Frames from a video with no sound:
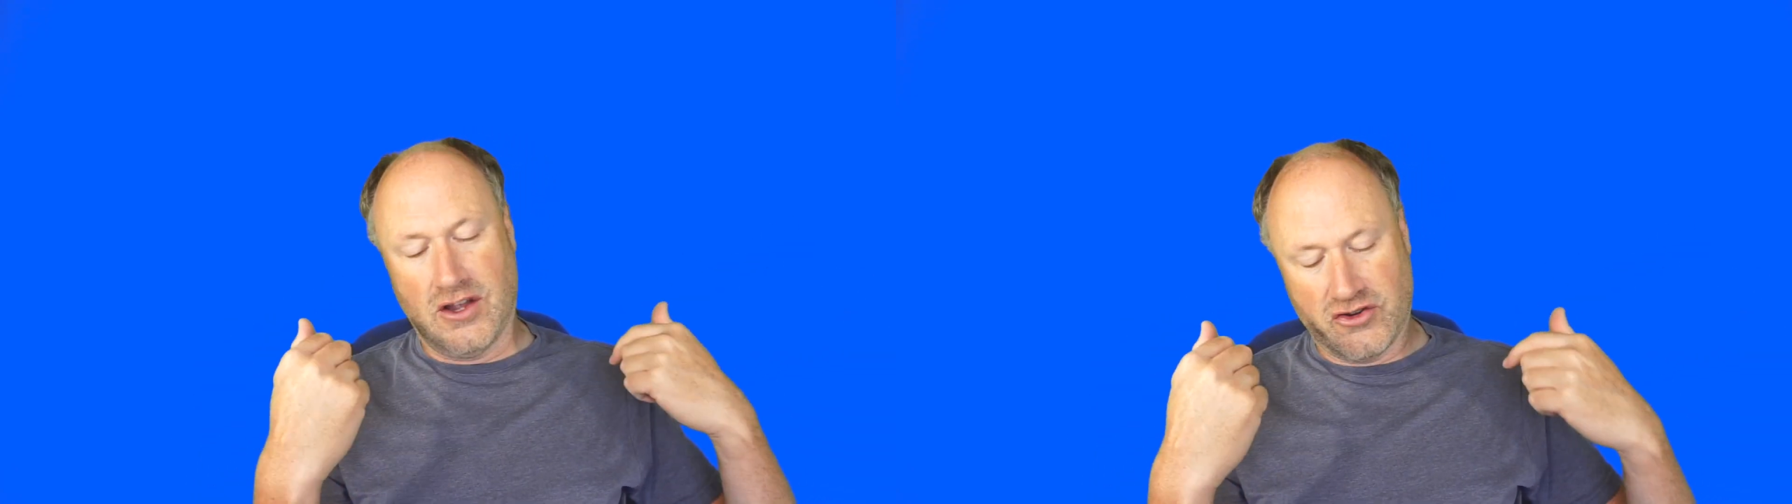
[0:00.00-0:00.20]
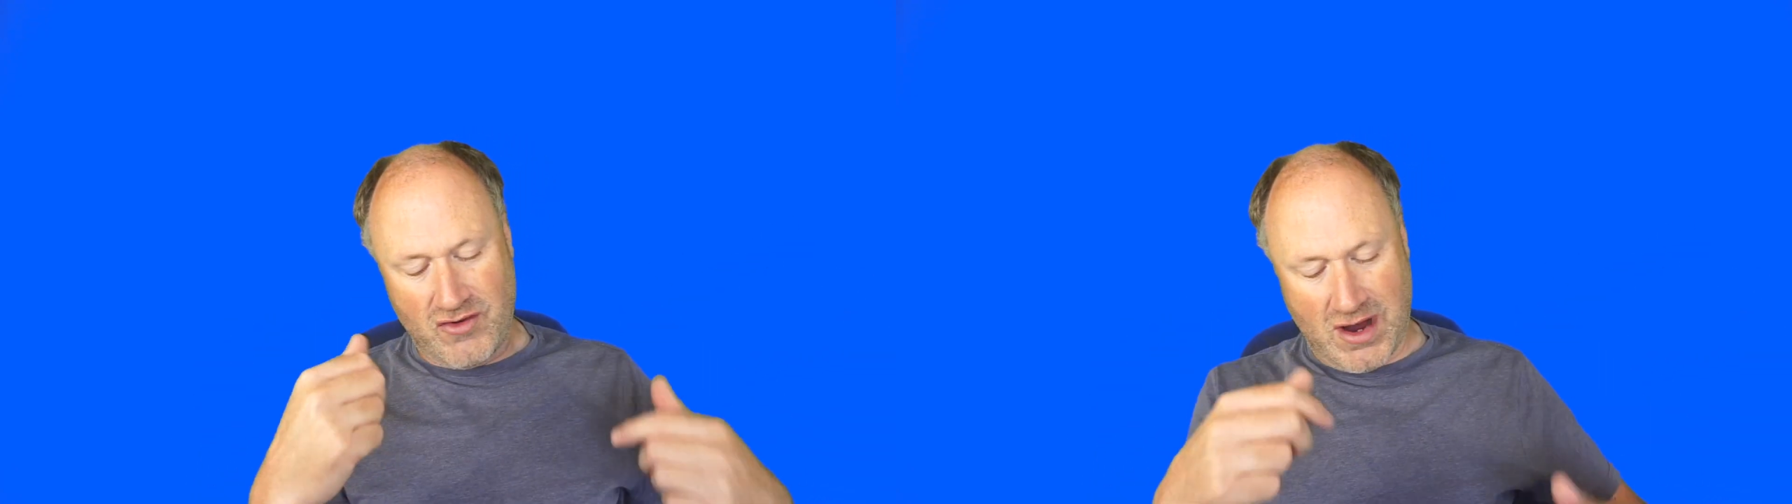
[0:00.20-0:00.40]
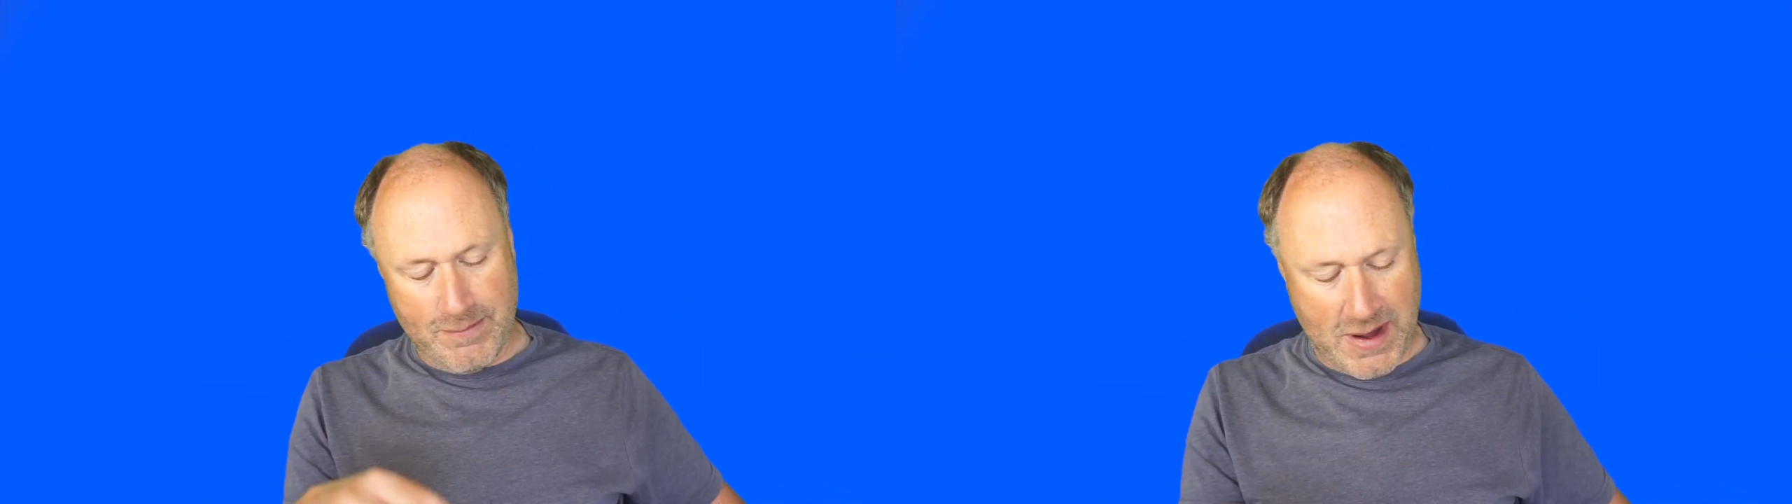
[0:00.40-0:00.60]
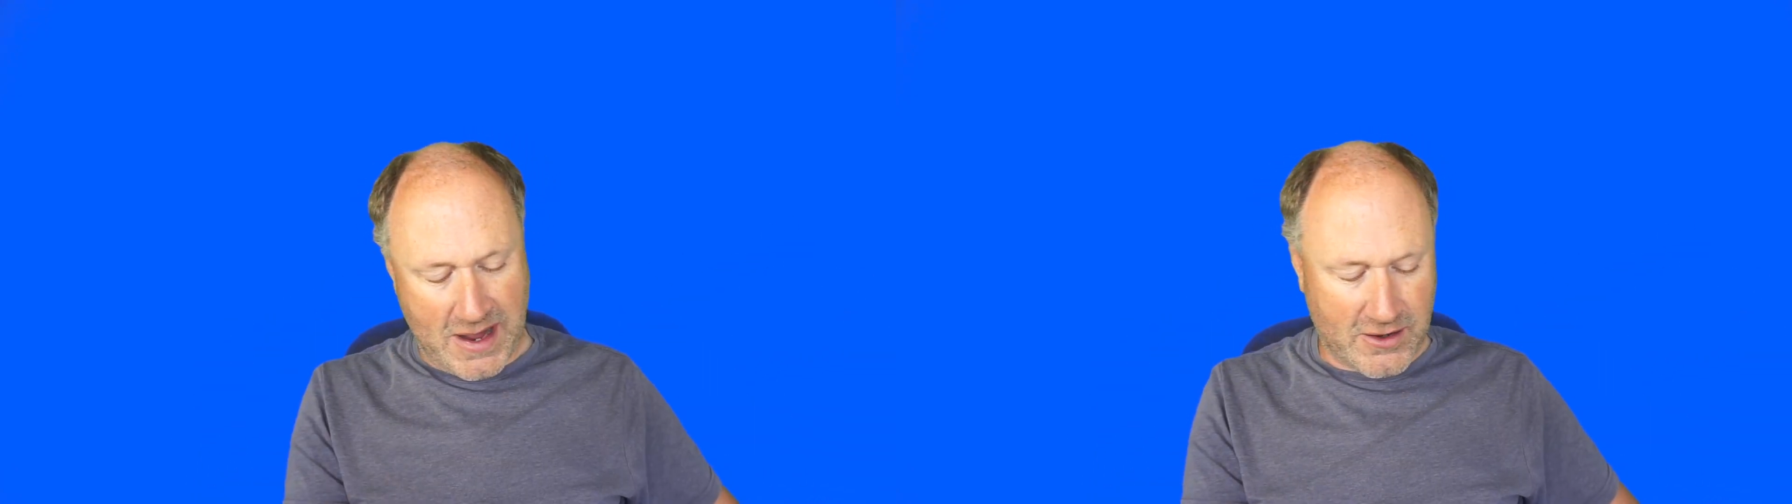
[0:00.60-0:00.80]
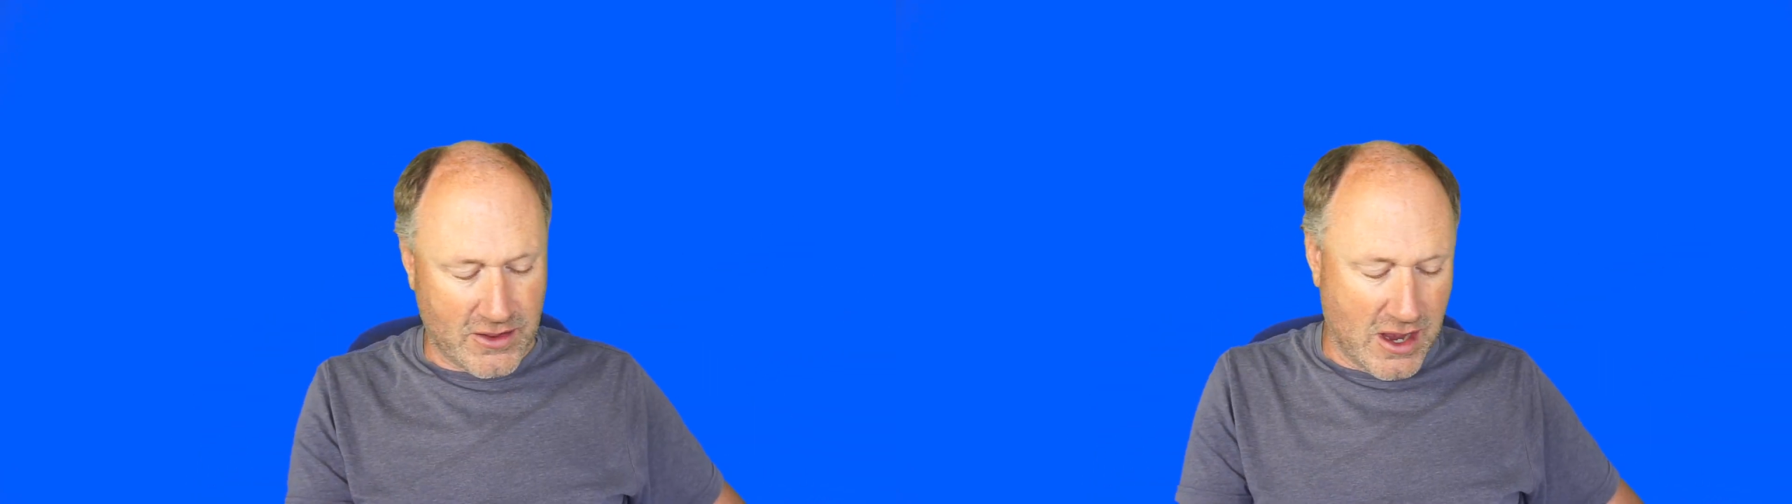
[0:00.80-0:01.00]
goes right
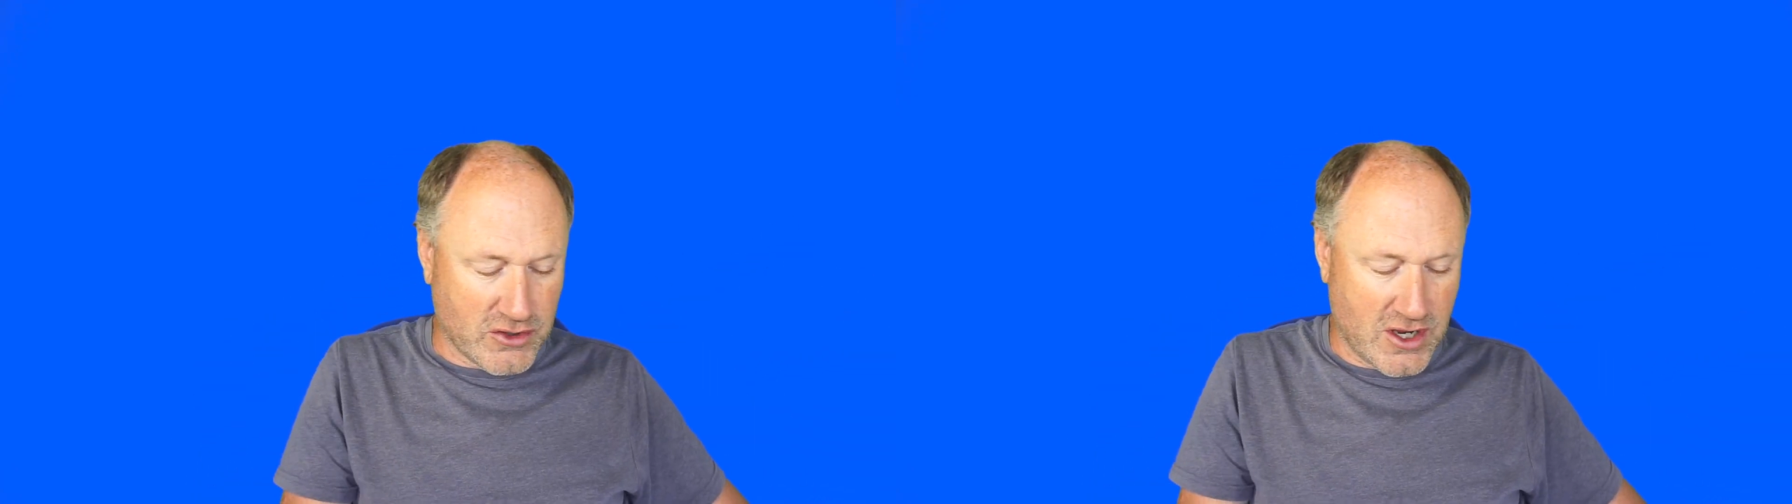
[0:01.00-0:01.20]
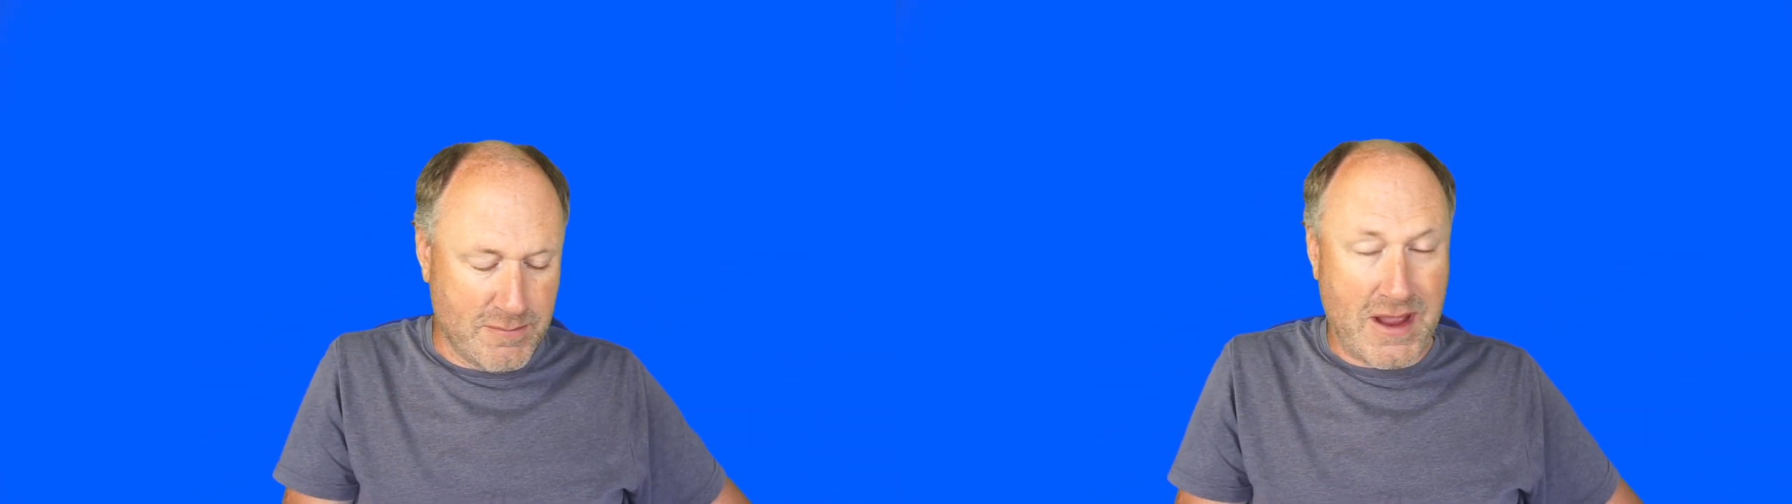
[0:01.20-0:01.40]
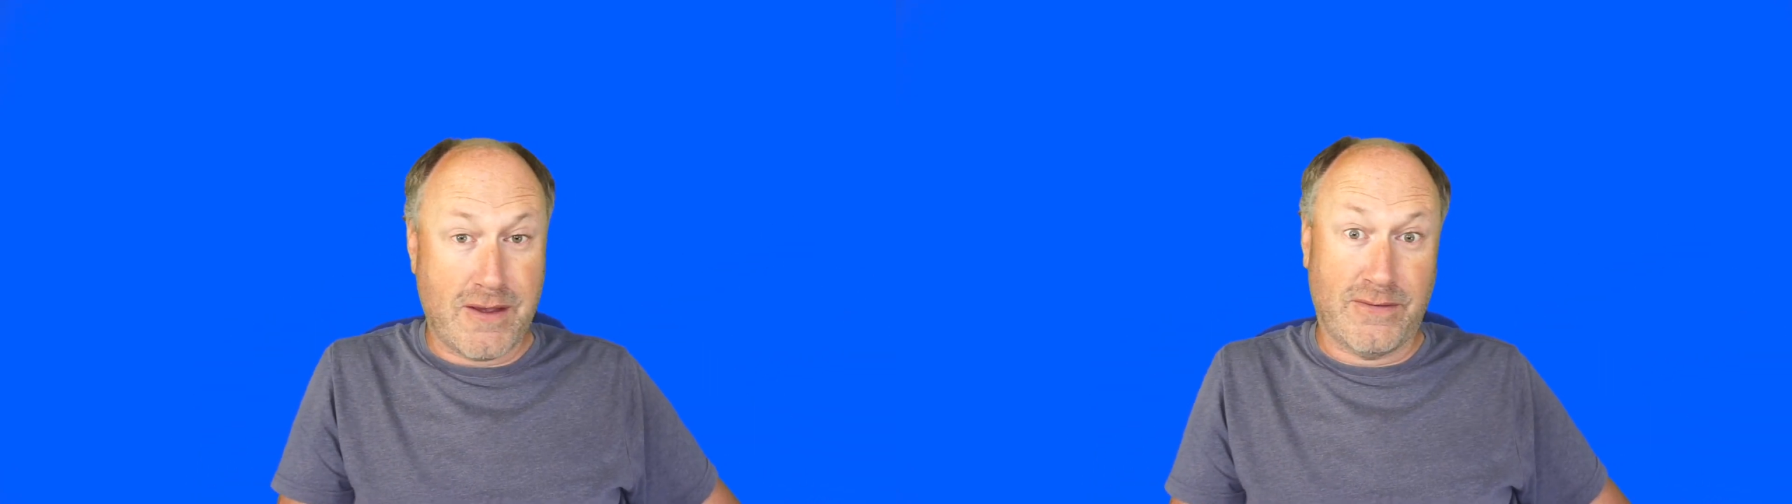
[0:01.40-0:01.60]
back, that I was going to make